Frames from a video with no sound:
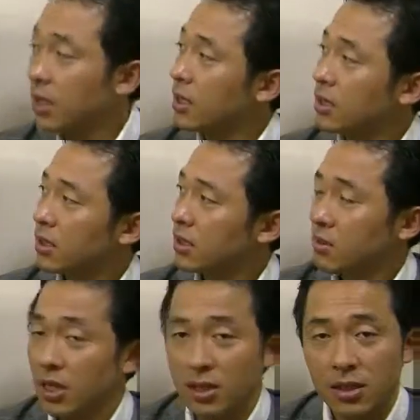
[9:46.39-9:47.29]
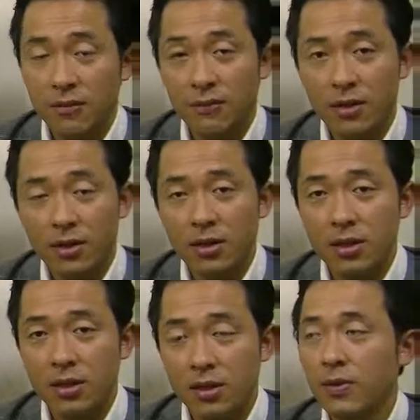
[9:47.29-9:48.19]
So it's
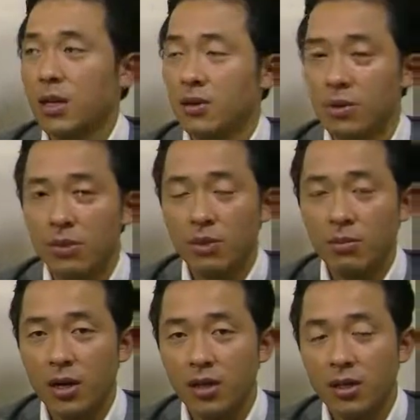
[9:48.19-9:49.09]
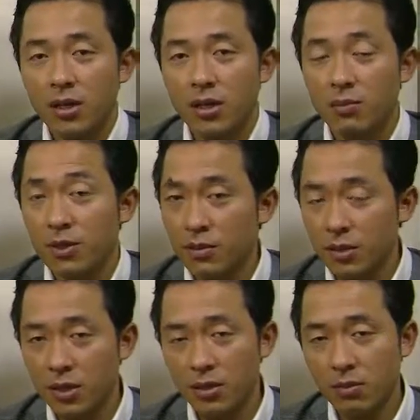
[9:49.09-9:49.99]
very difficult to separate the
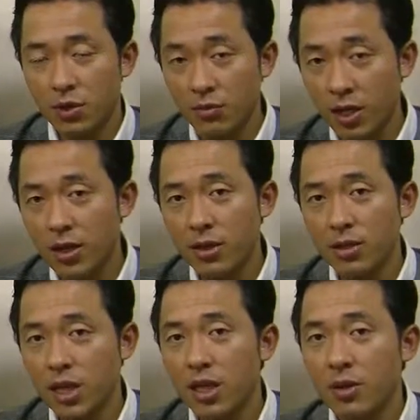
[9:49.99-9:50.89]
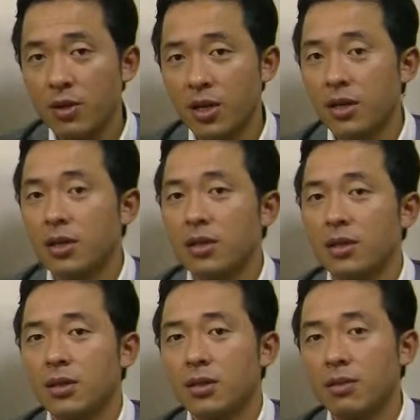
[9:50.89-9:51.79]
miscellaneous income and
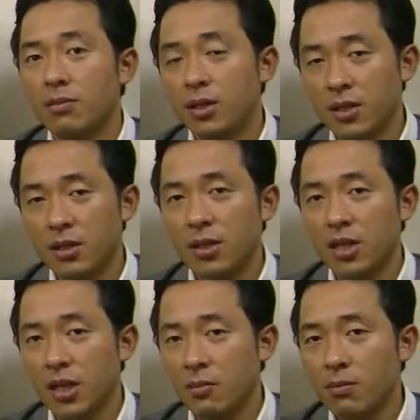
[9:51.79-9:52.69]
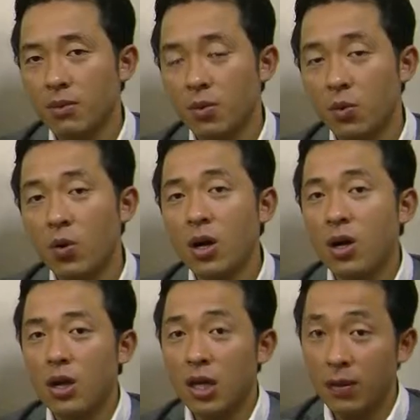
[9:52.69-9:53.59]
business income. So
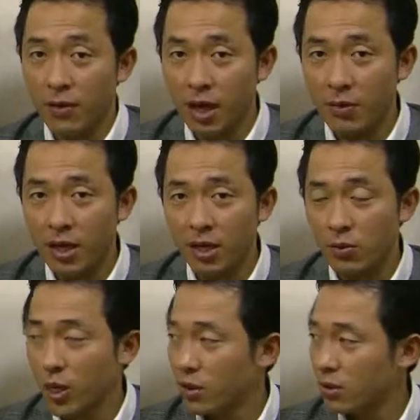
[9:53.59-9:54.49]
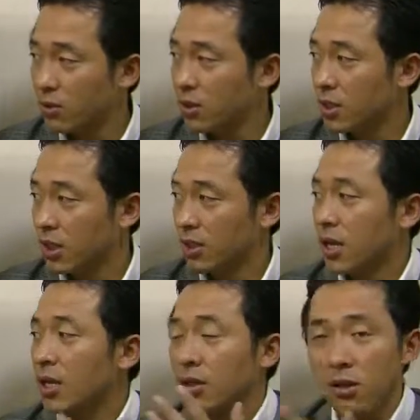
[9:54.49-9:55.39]
if you have any question, just
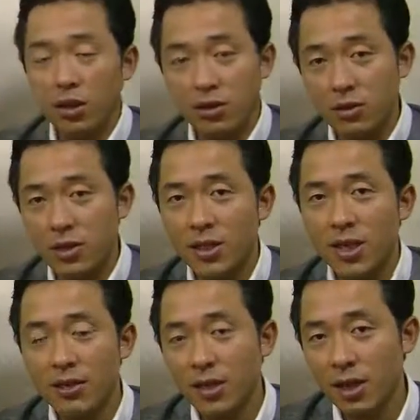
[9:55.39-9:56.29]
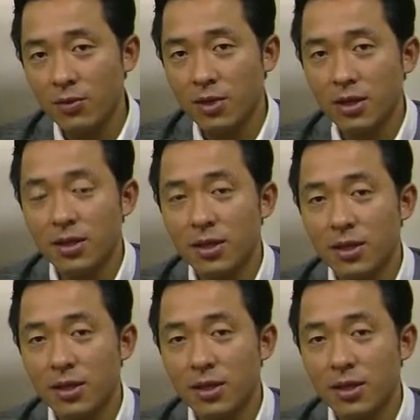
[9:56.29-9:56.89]
talk to the tax accountant.